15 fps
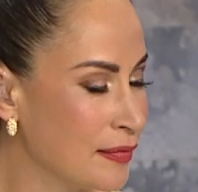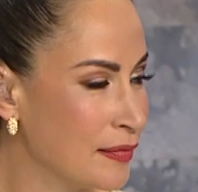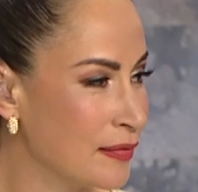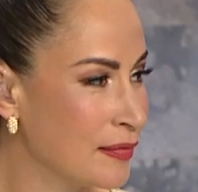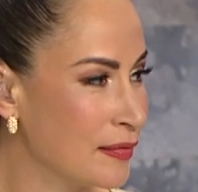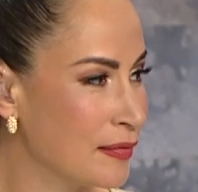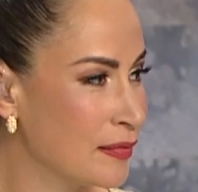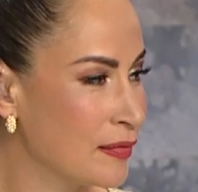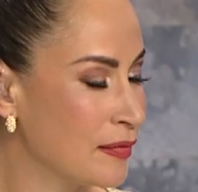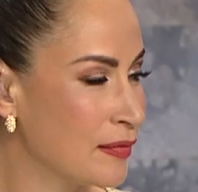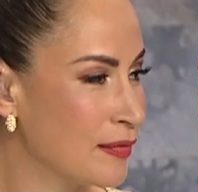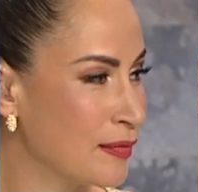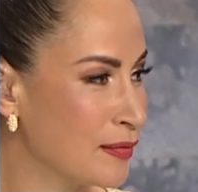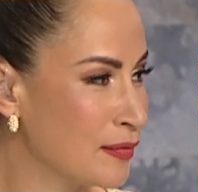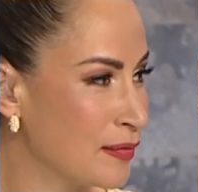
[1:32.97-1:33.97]

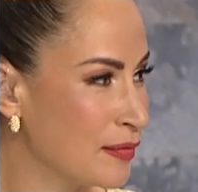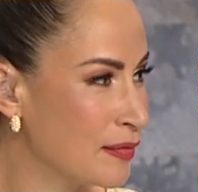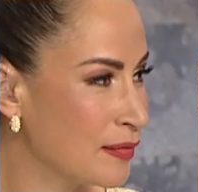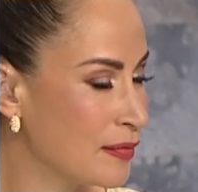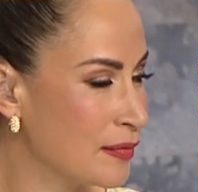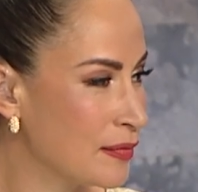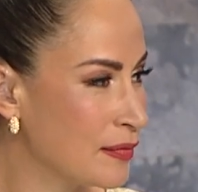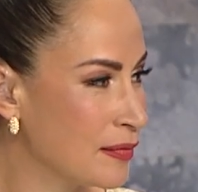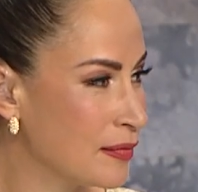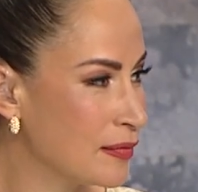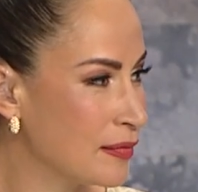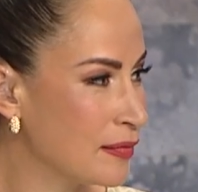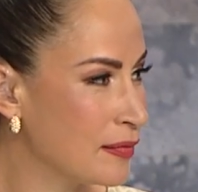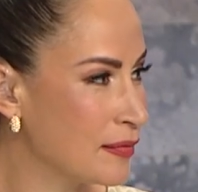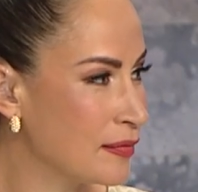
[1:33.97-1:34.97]

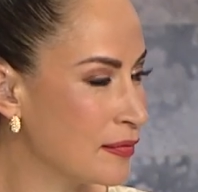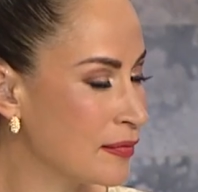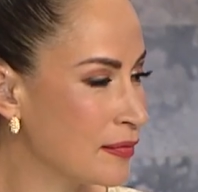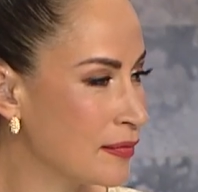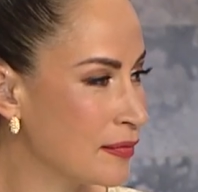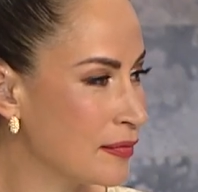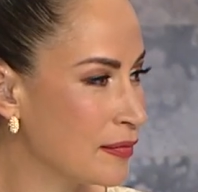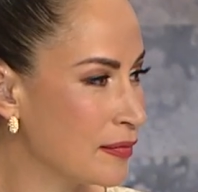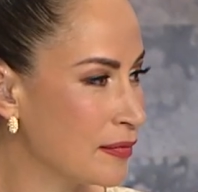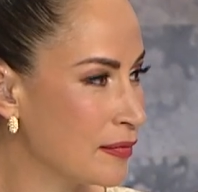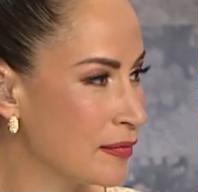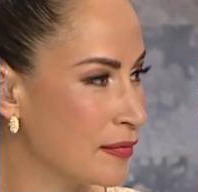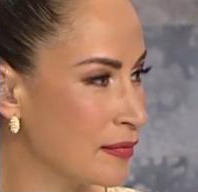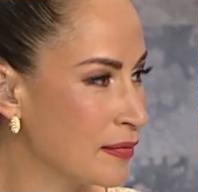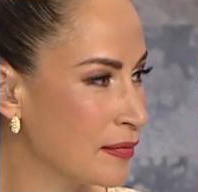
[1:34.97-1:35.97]

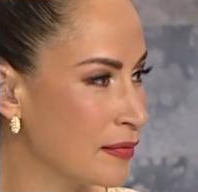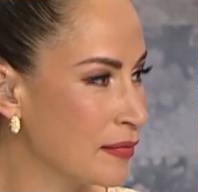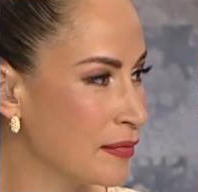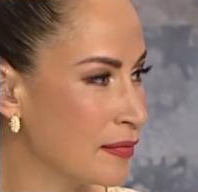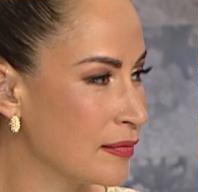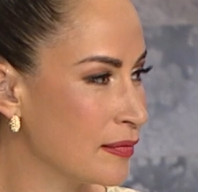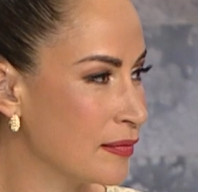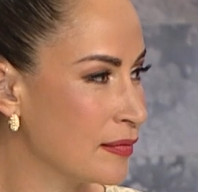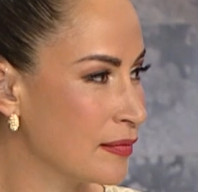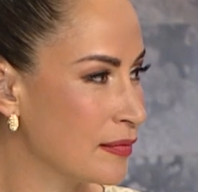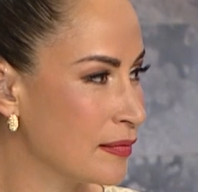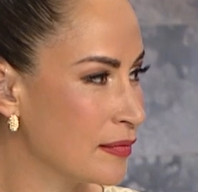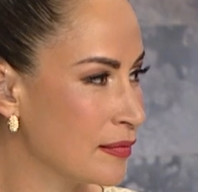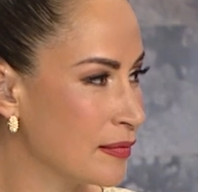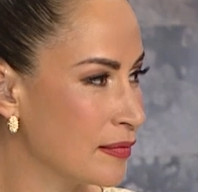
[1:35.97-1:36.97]

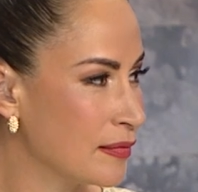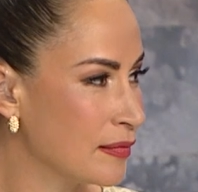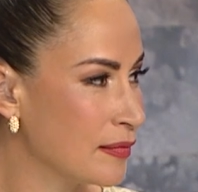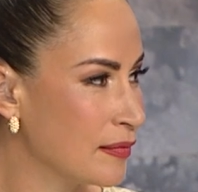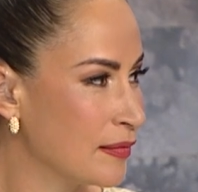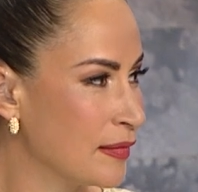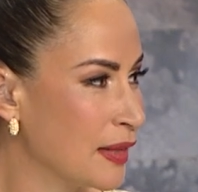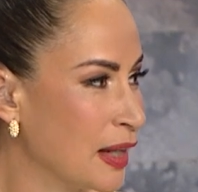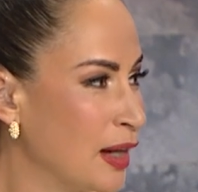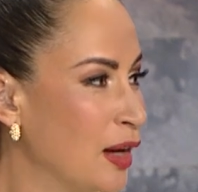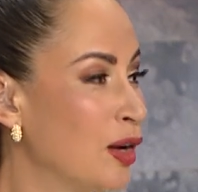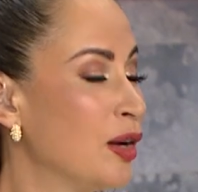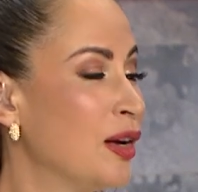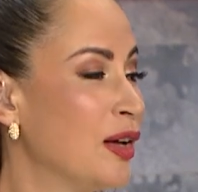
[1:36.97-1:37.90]
[no speech]